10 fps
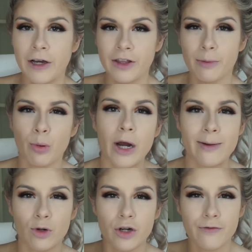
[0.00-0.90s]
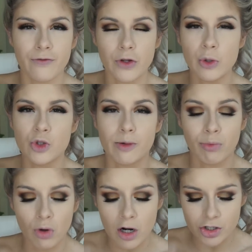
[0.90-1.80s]
I think Primer Infused
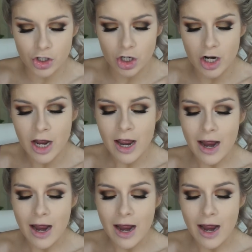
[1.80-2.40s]
Bronzer.